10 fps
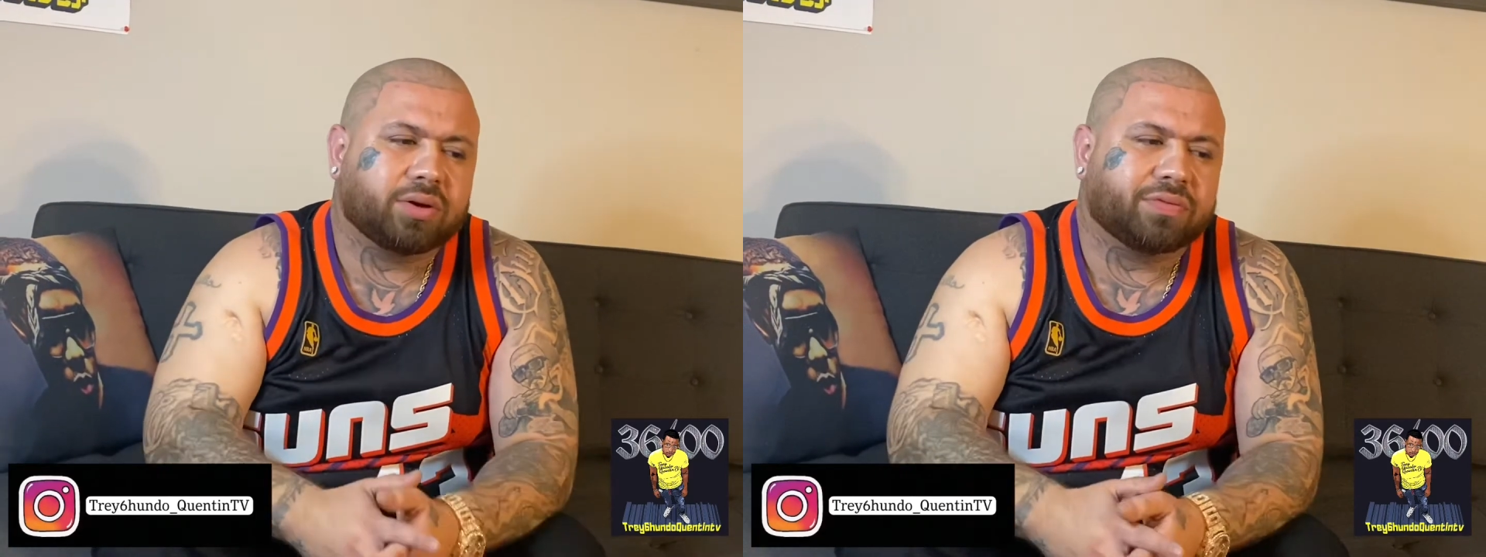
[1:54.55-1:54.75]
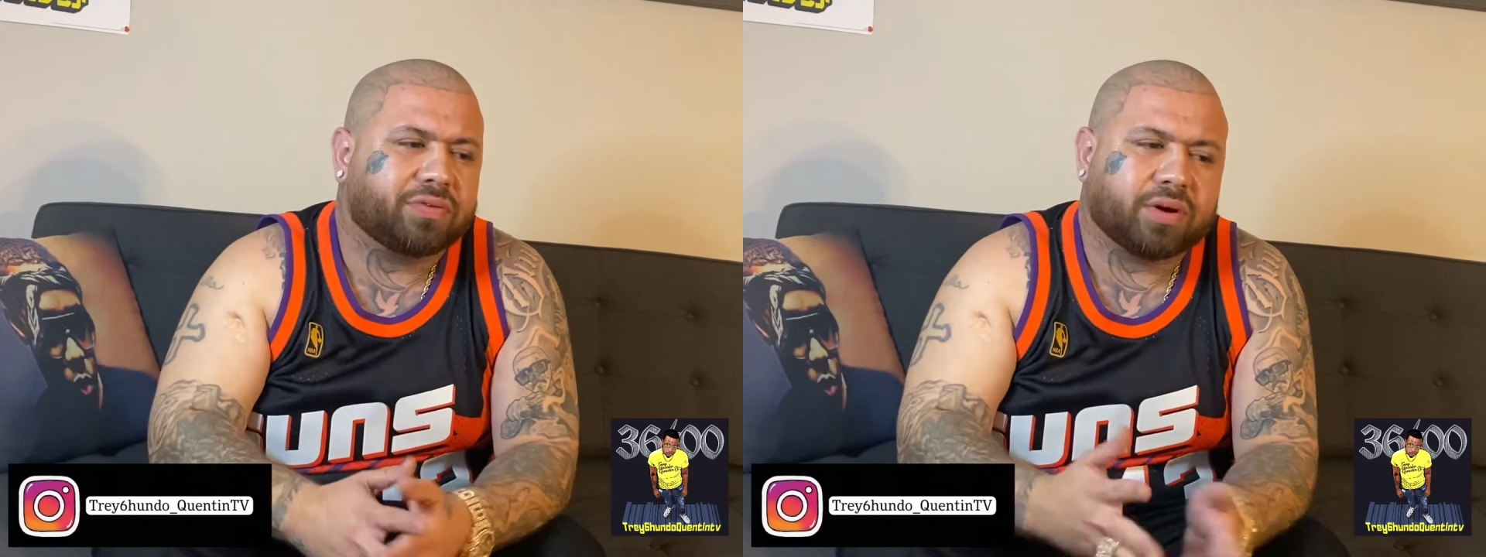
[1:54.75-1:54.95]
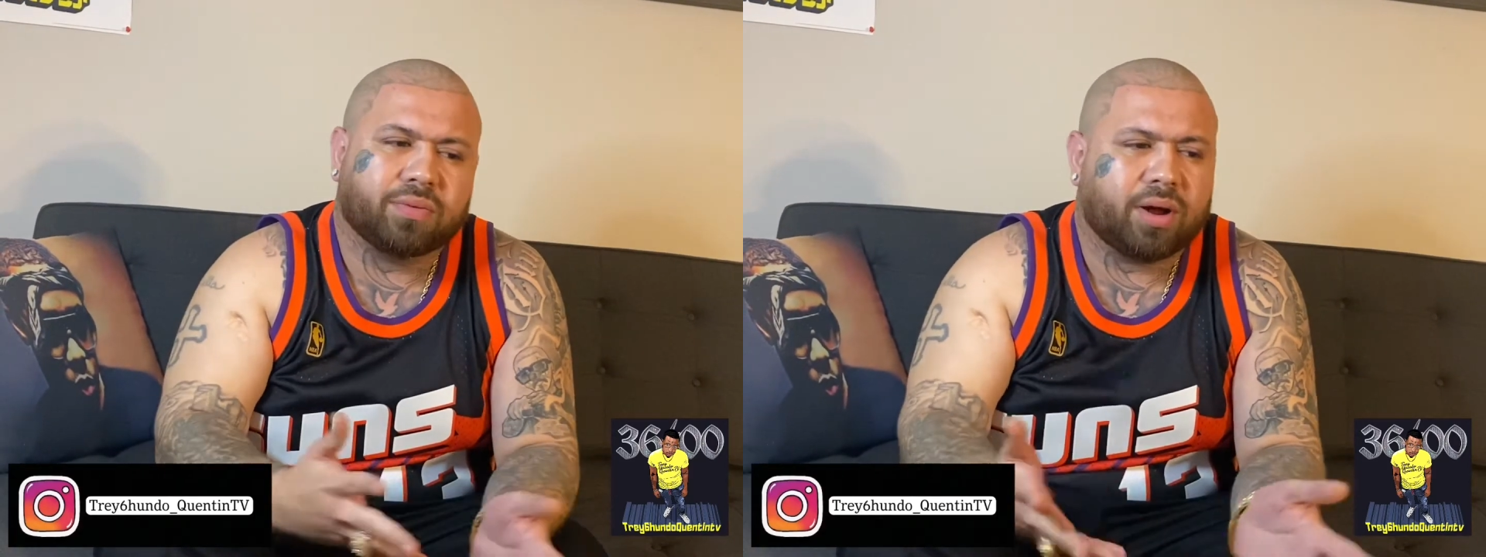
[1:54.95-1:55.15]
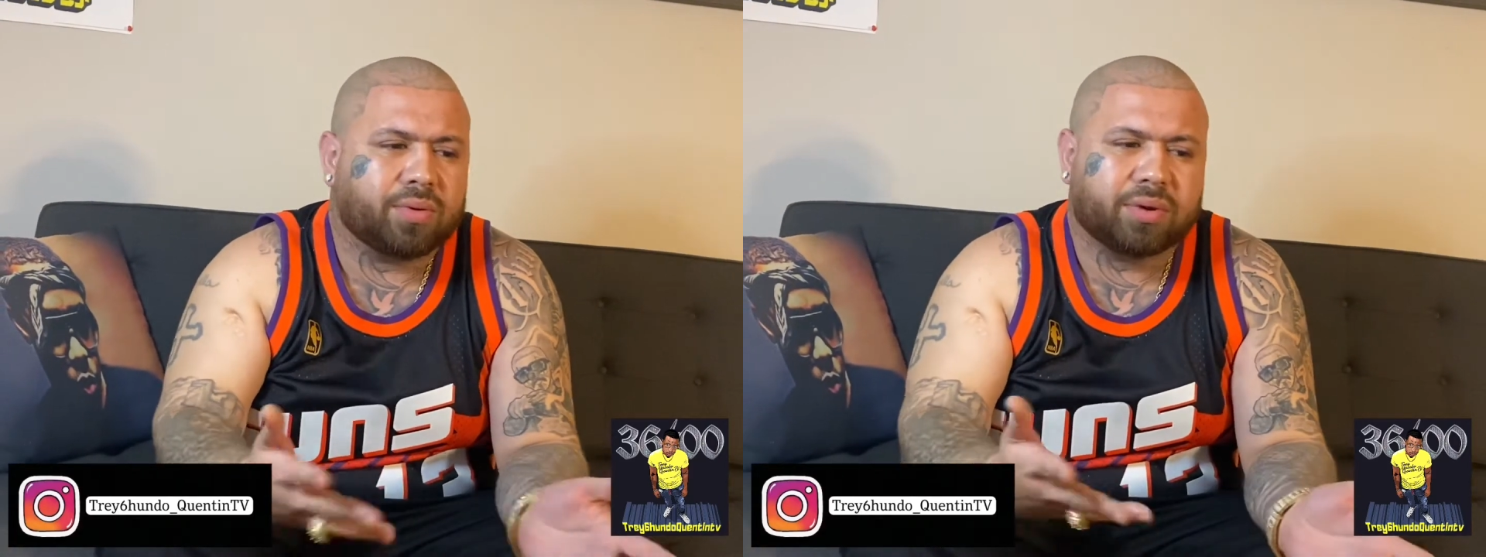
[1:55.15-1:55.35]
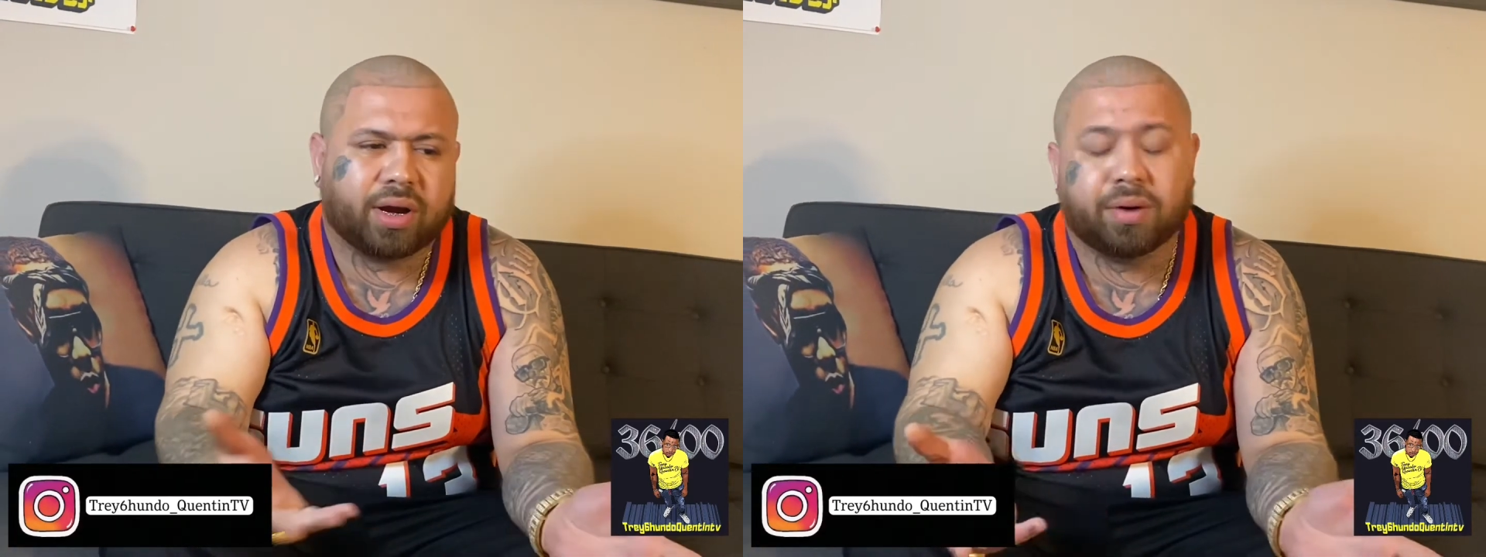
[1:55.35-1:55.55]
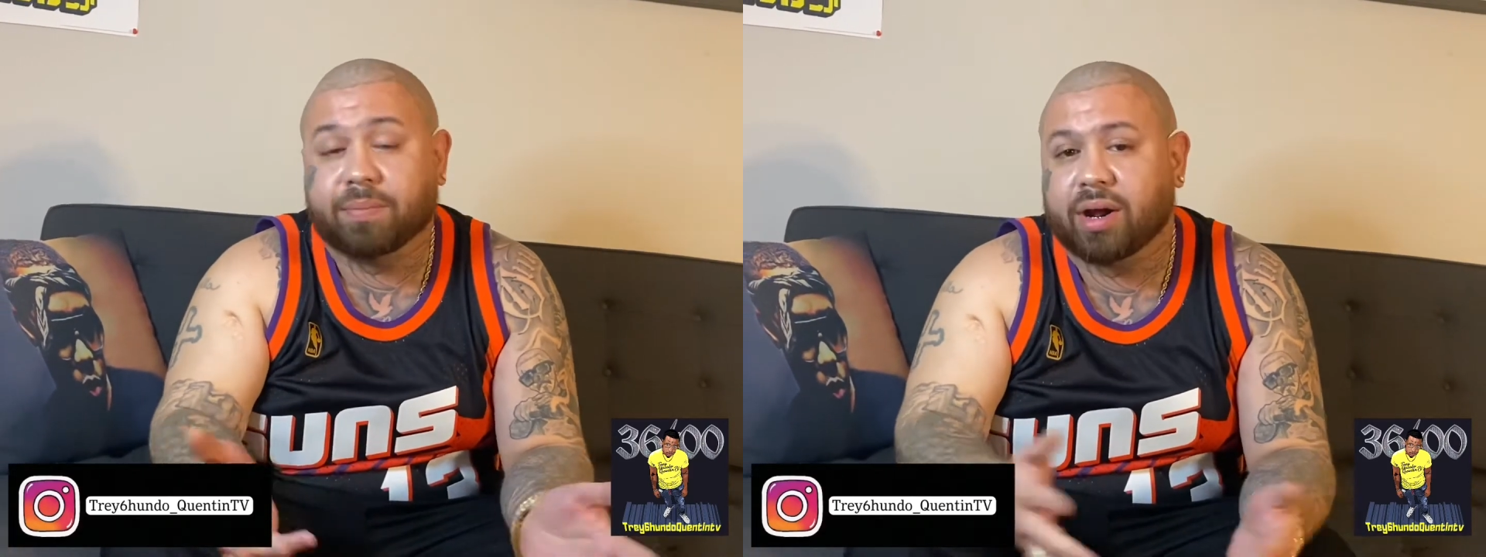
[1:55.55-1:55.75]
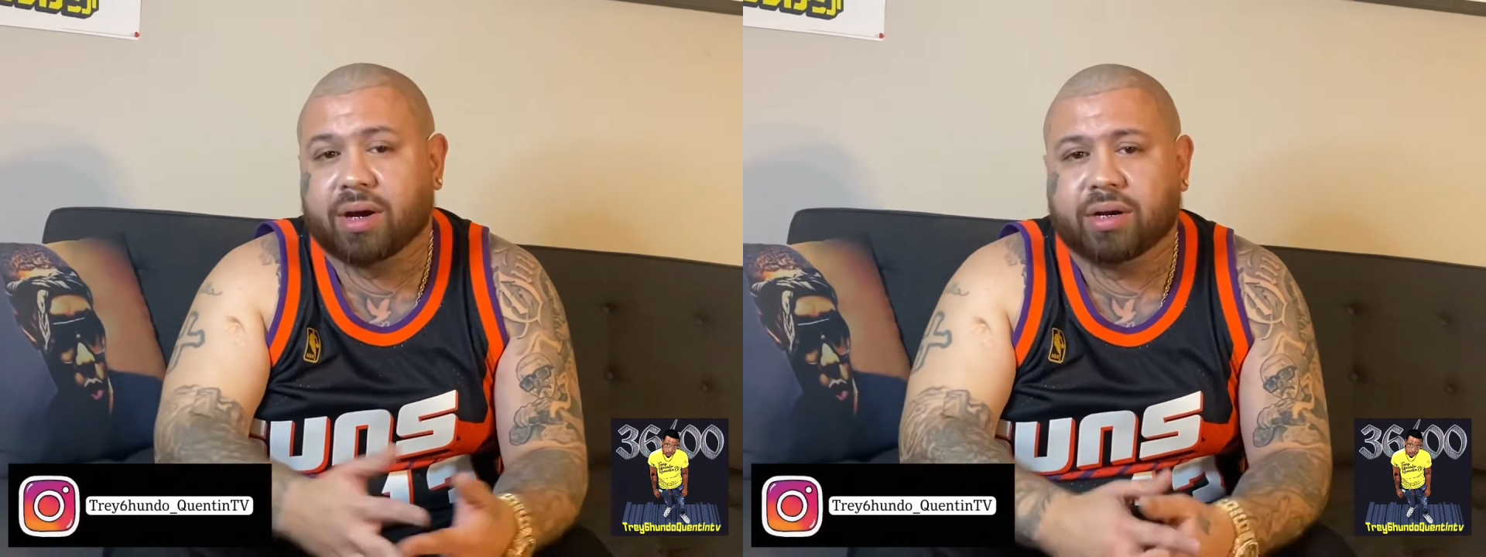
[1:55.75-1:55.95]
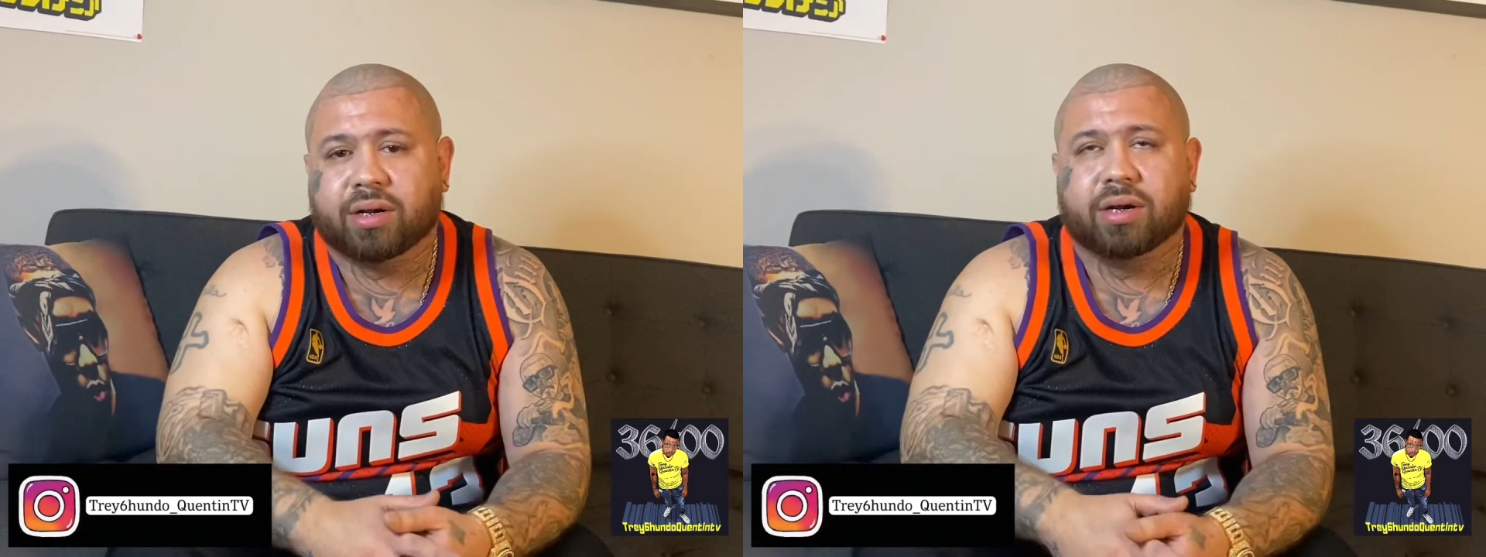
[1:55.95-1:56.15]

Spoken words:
can fuck around with everybody.